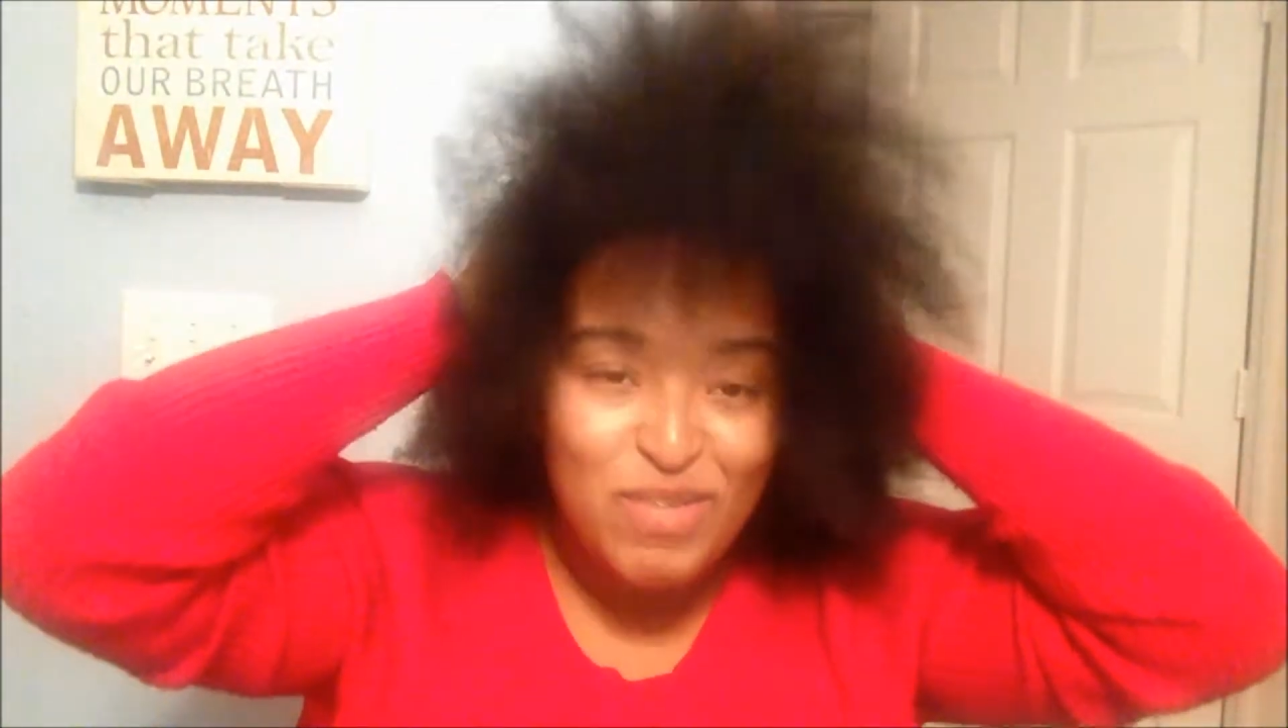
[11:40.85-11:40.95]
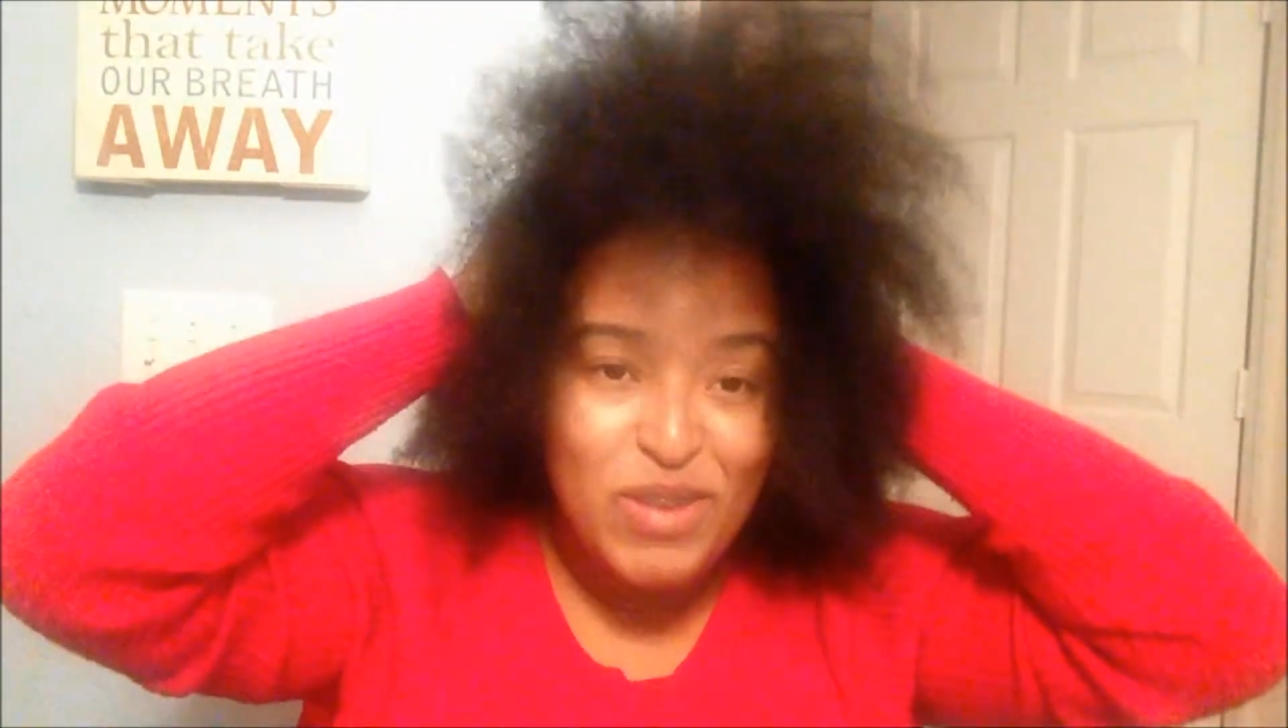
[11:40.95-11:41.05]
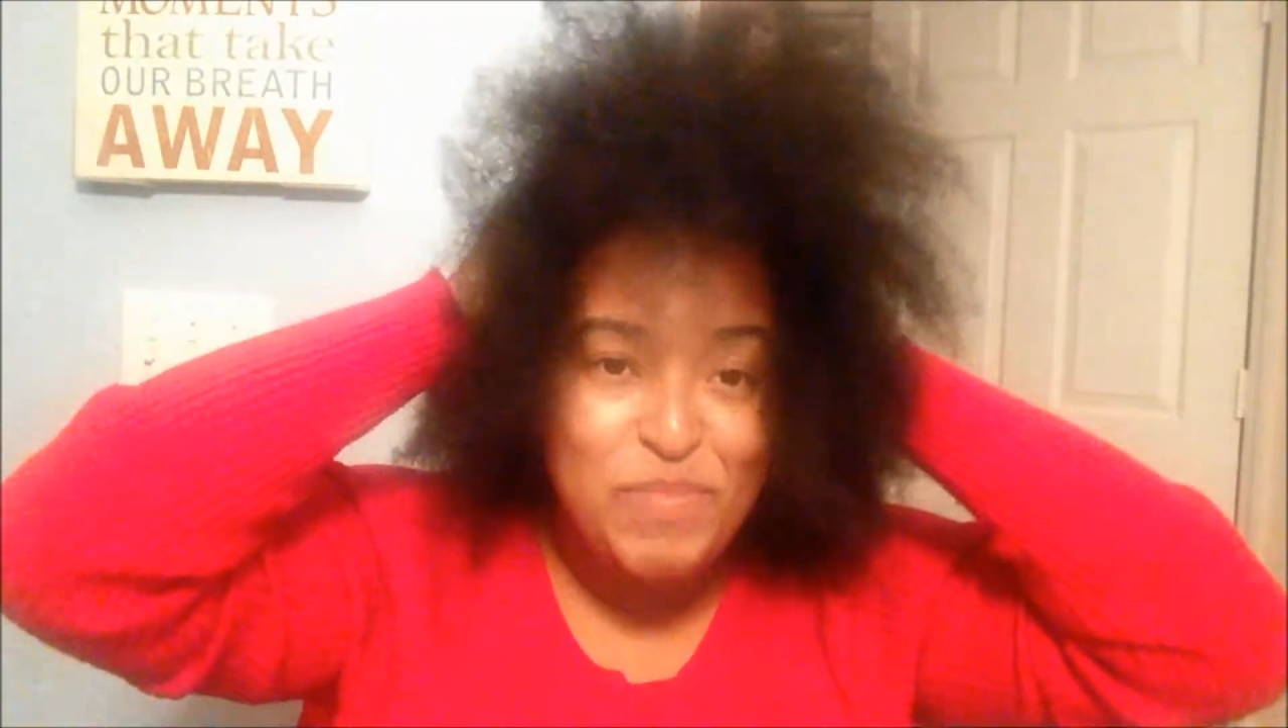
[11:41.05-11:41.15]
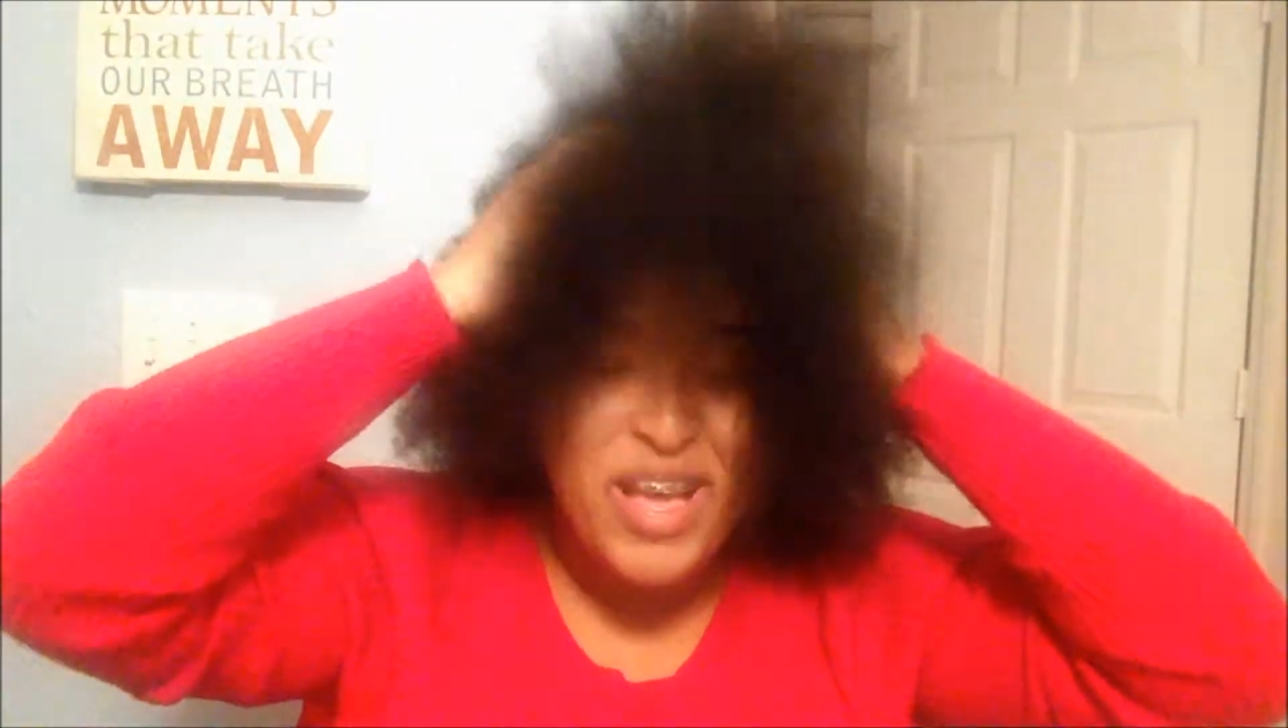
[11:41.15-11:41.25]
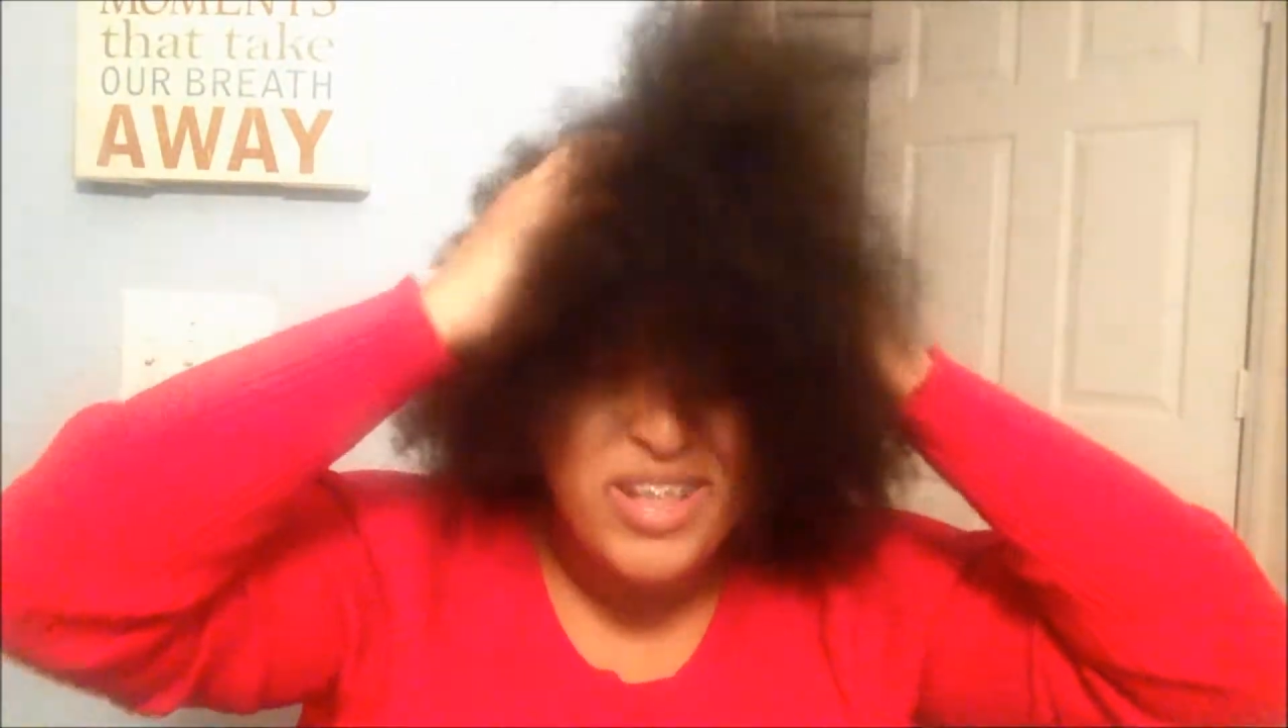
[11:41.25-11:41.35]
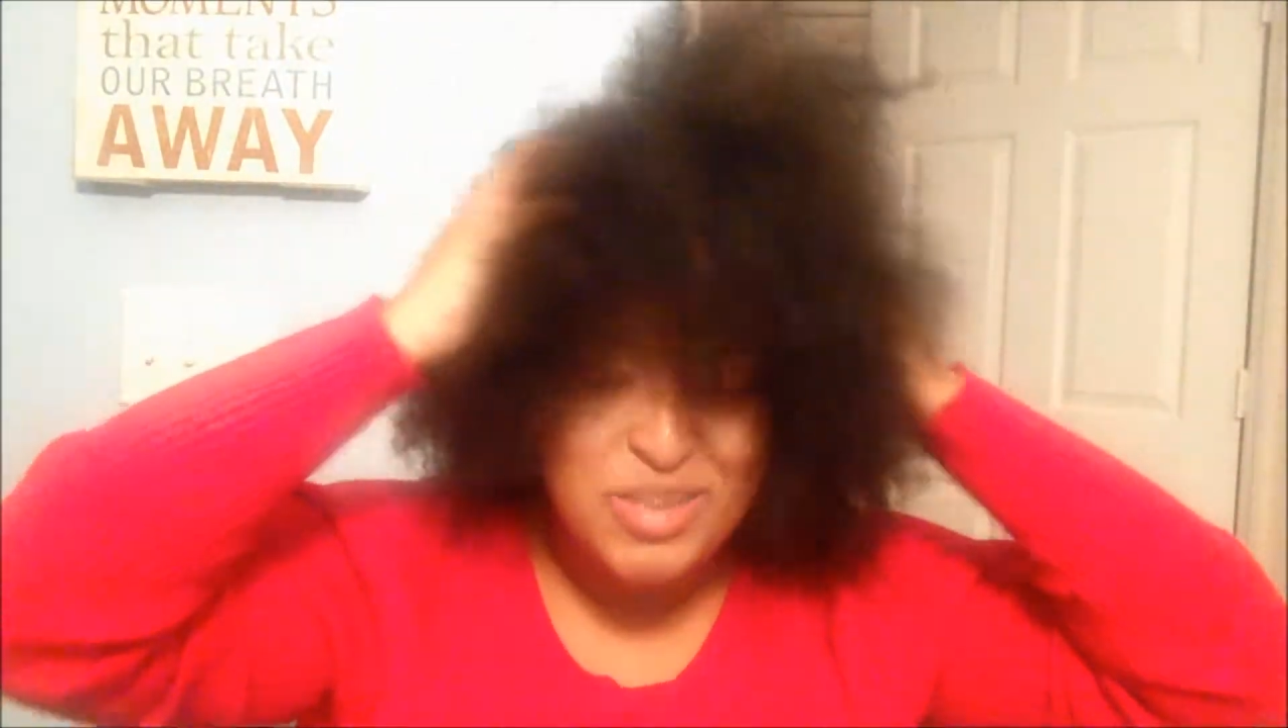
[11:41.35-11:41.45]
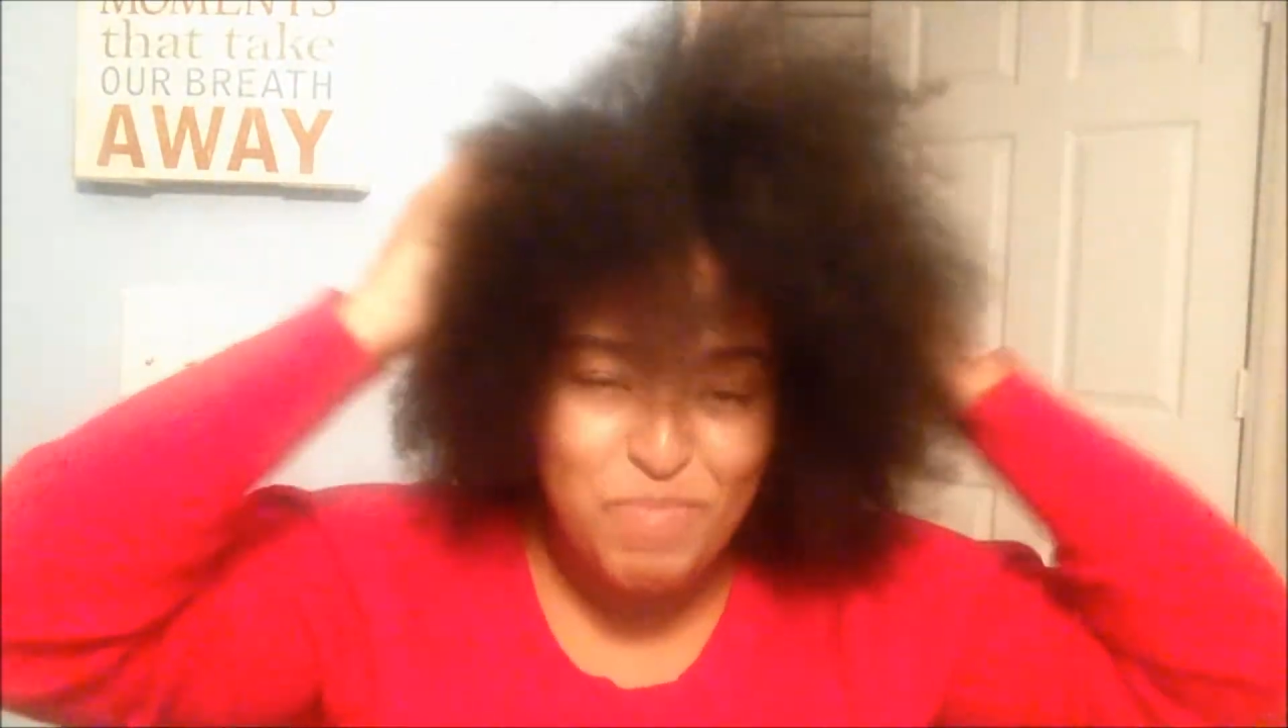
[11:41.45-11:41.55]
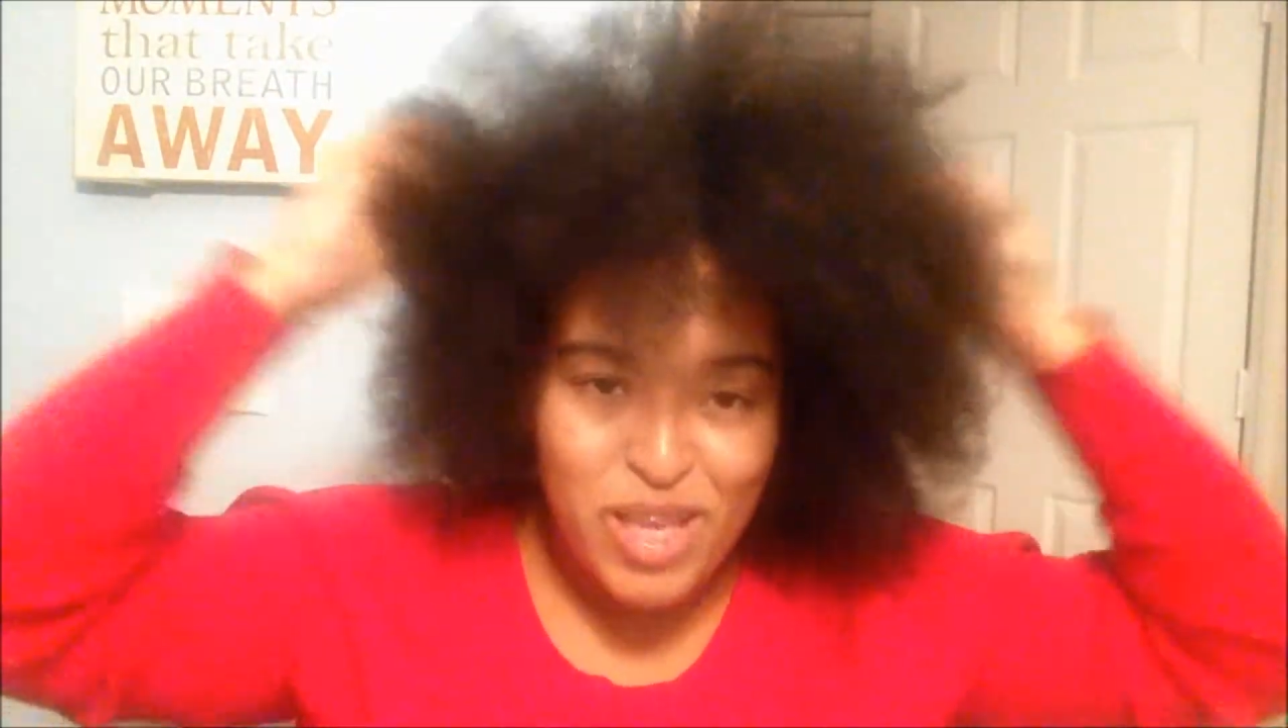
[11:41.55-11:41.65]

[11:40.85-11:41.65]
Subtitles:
3 months.